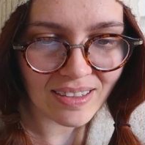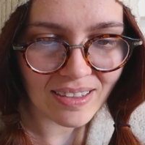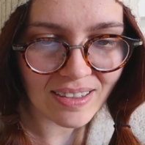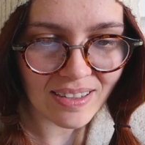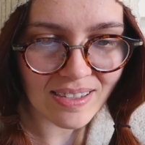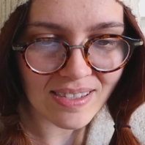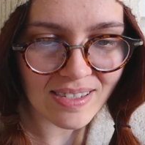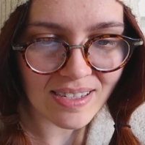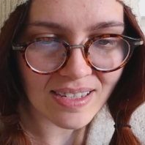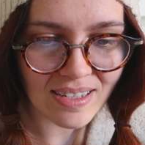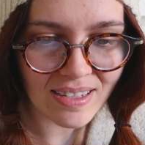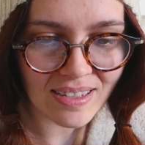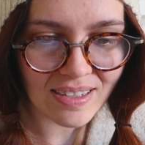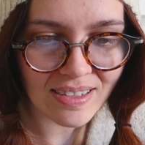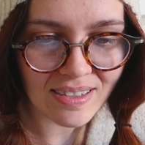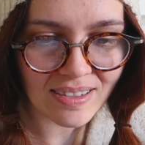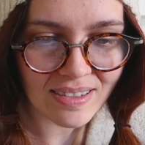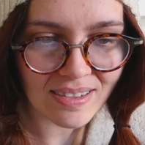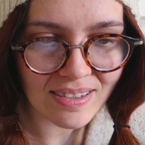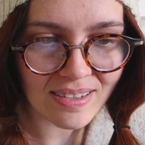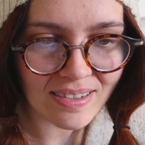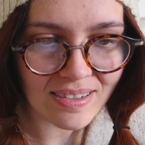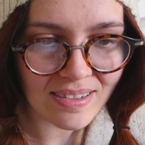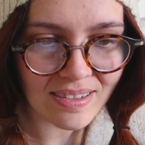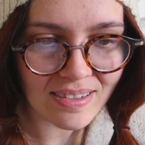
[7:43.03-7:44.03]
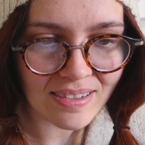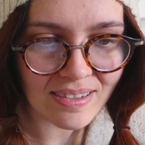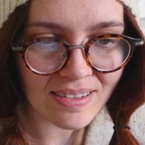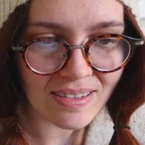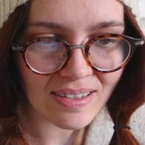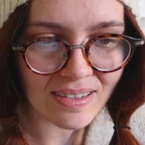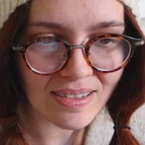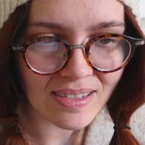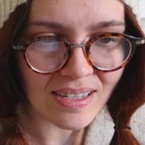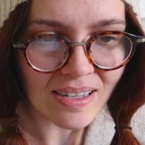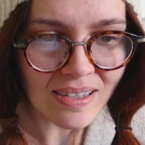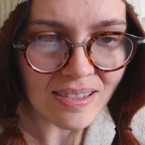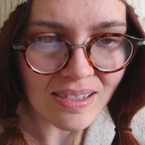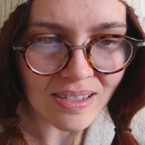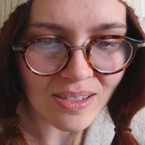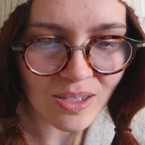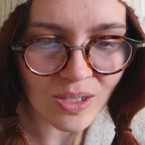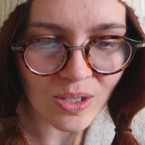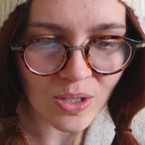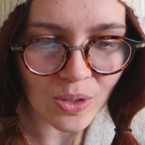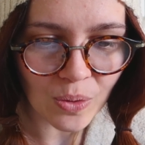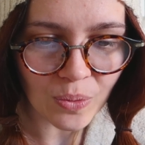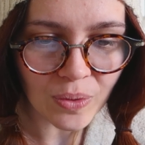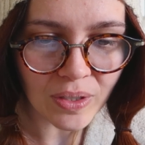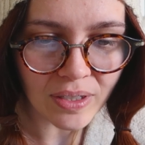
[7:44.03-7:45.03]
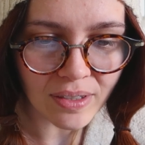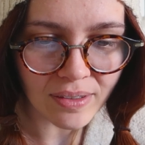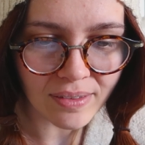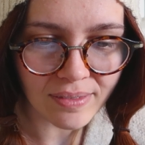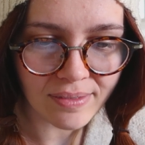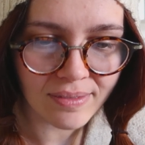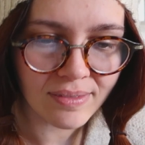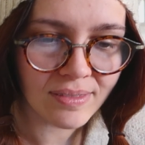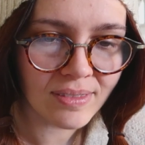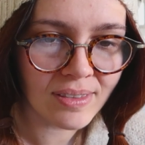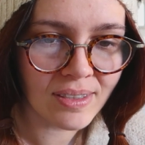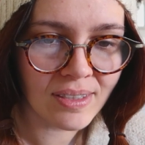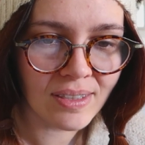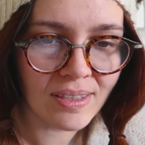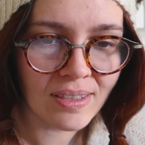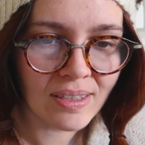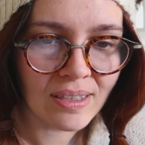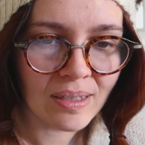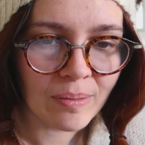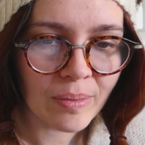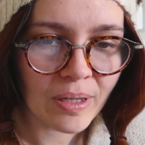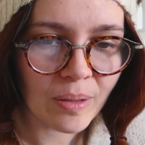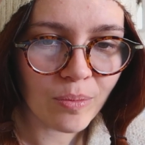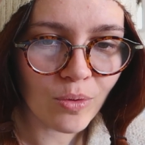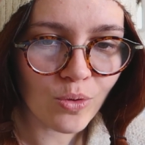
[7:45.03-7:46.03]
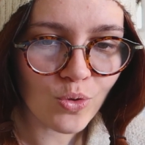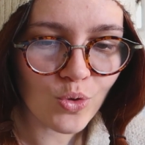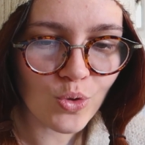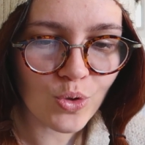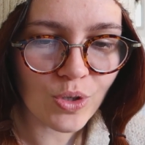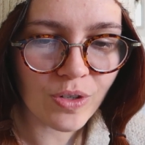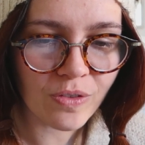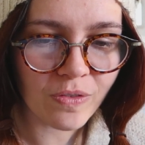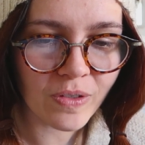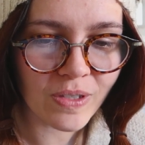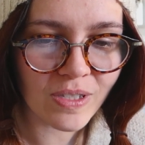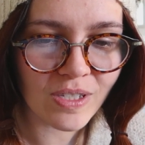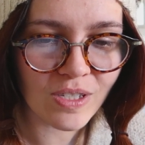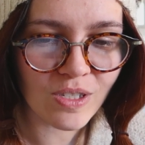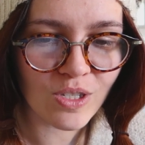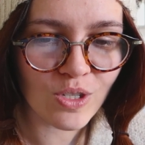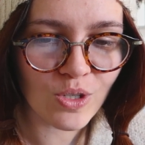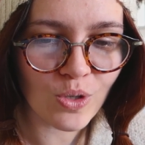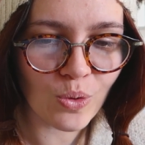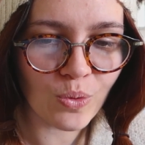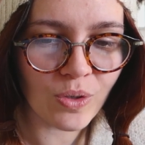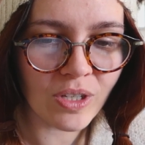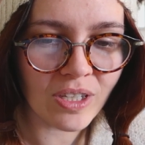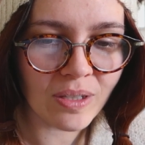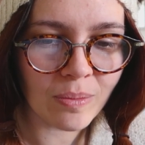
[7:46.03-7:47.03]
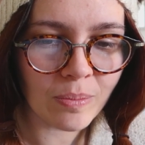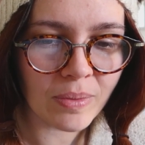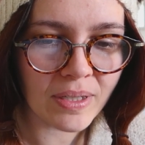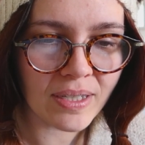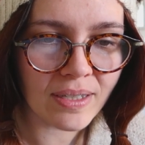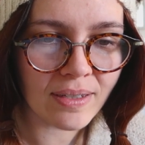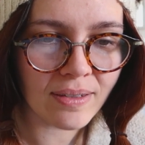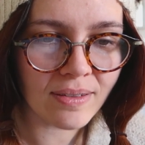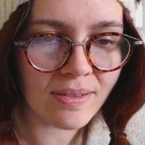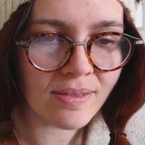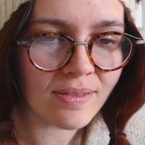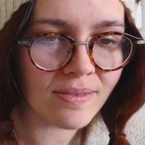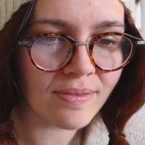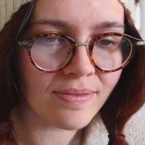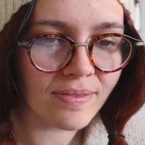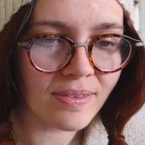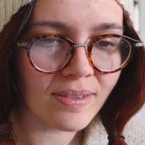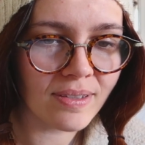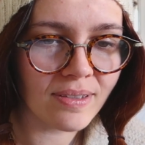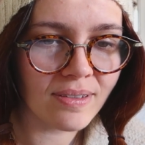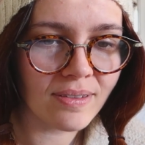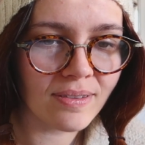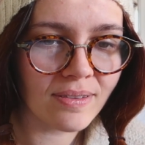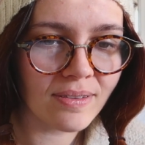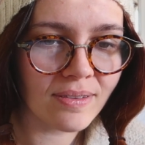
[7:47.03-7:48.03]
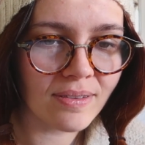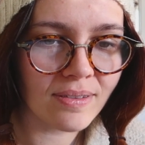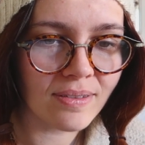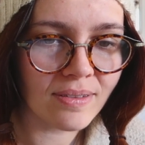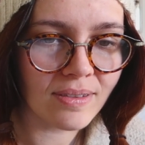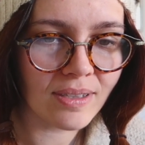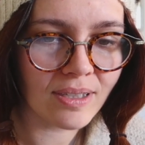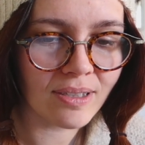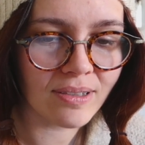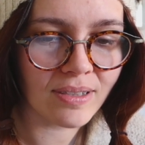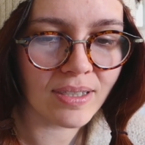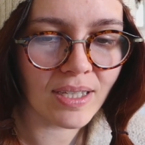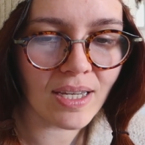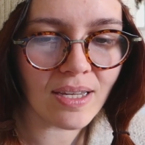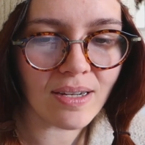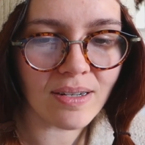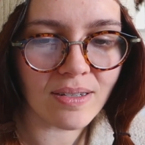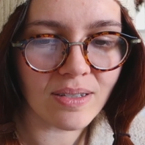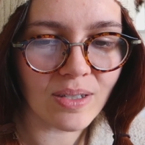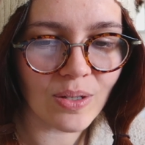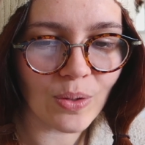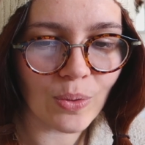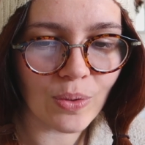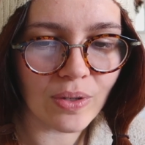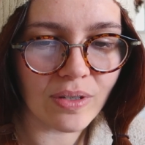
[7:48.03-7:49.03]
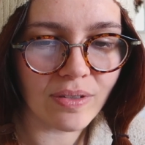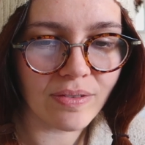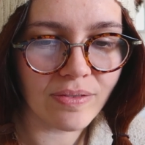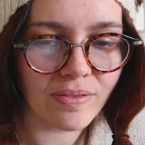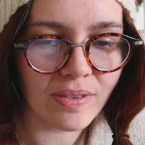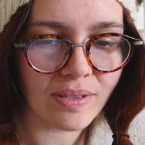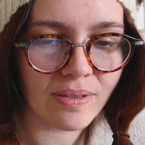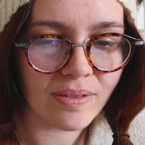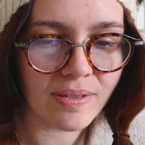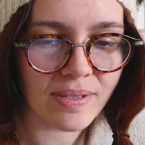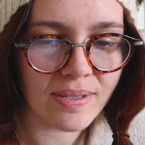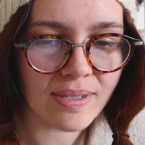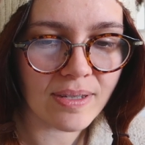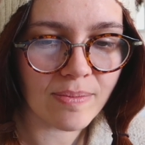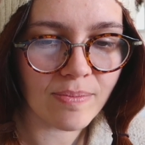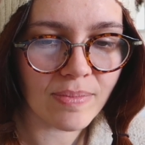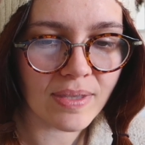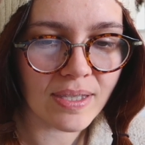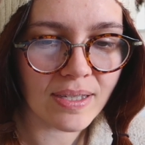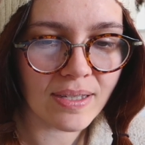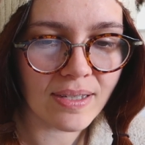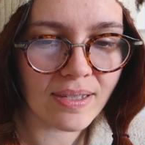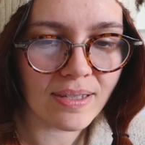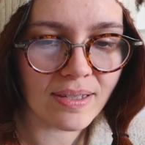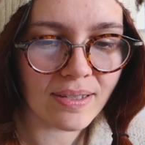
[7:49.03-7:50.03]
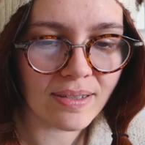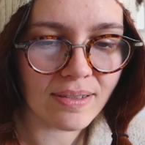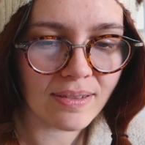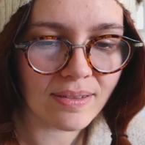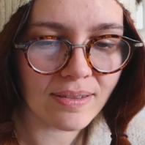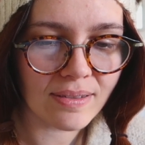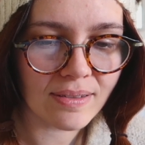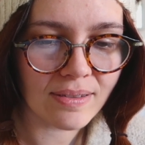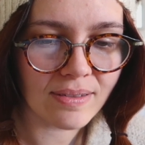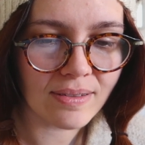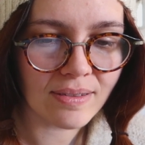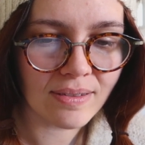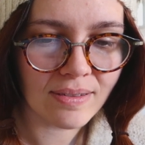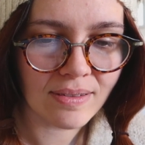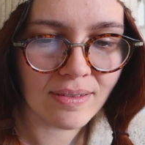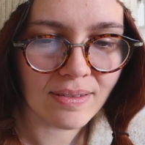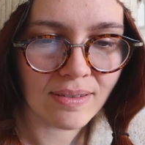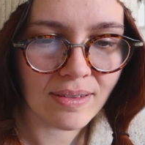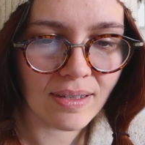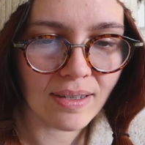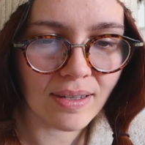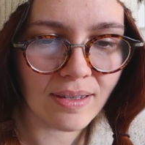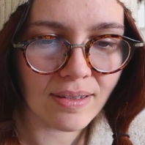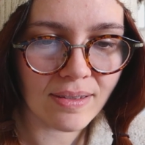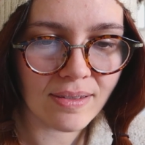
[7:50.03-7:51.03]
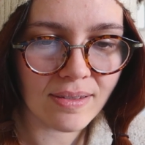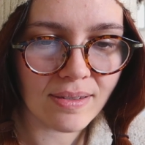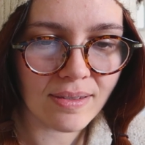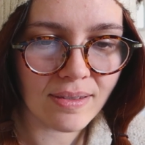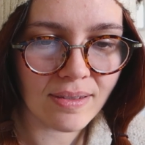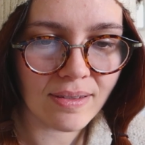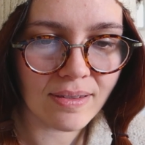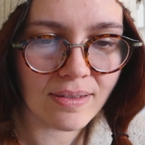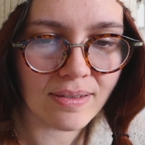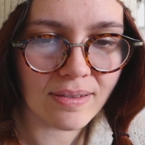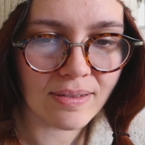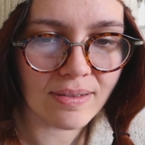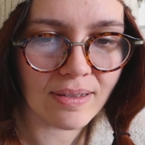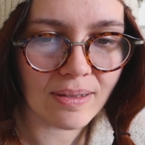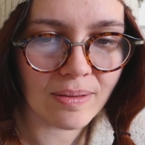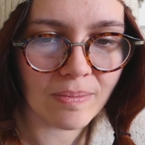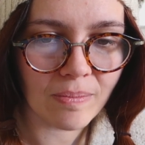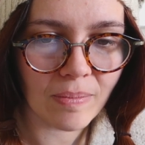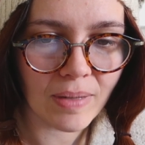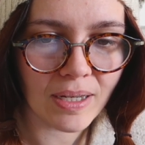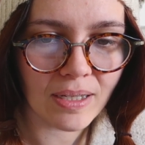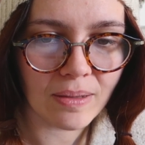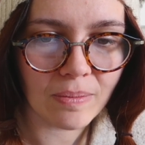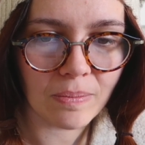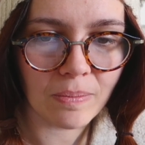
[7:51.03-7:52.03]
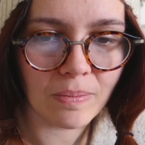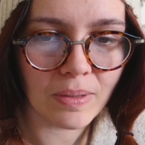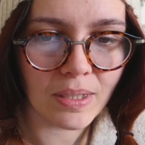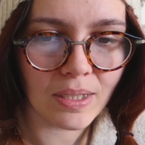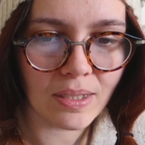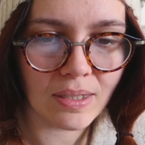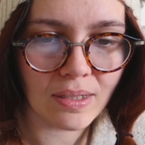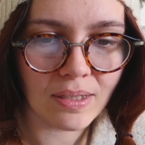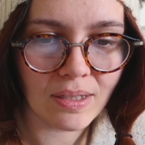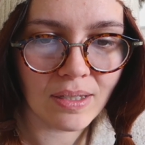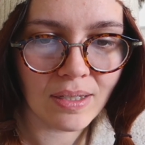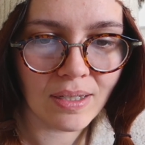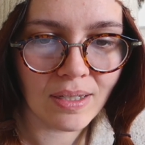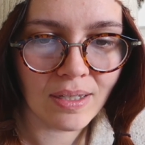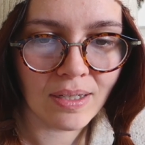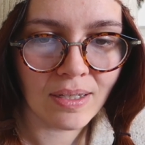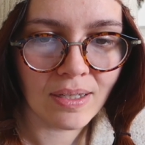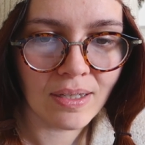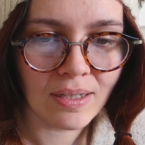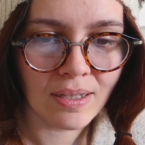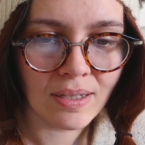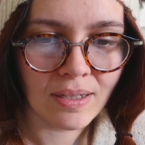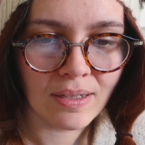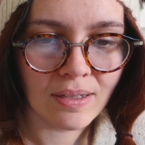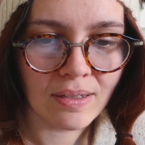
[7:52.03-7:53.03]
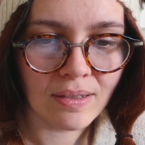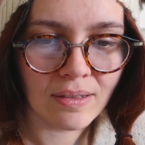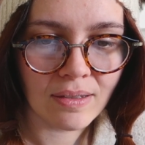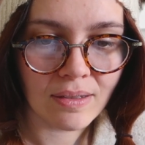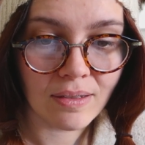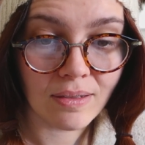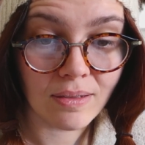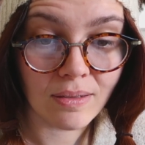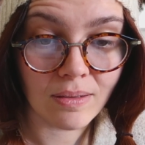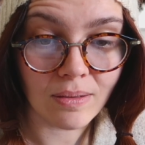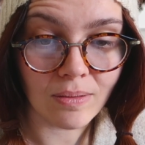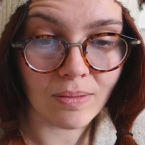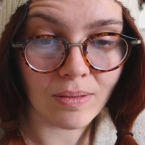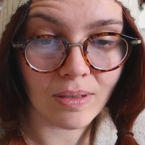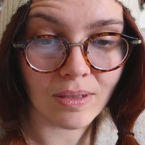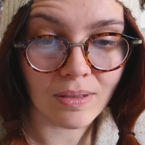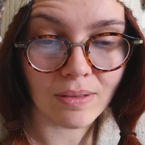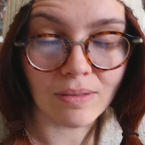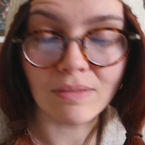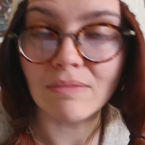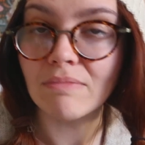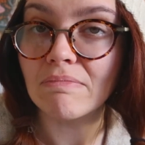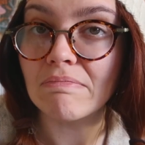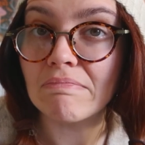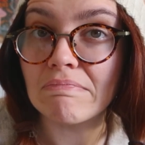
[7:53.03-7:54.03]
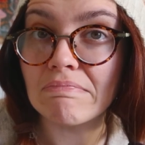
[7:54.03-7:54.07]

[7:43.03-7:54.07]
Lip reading: It says Estonian, but I'm not sure if it's Estonian because of the creator, or if there's something else in here that might be Estonian.